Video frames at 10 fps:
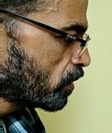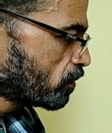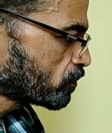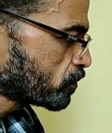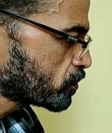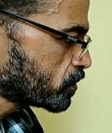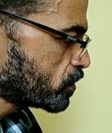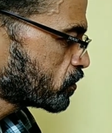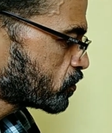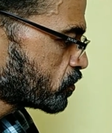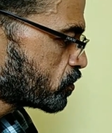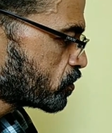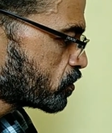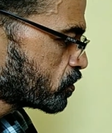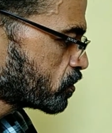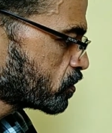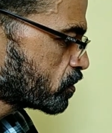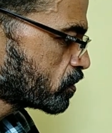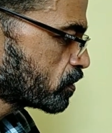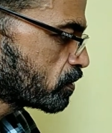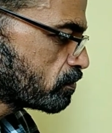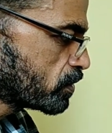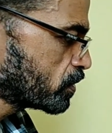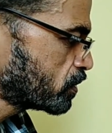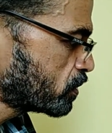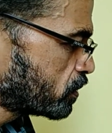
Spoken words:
of course these will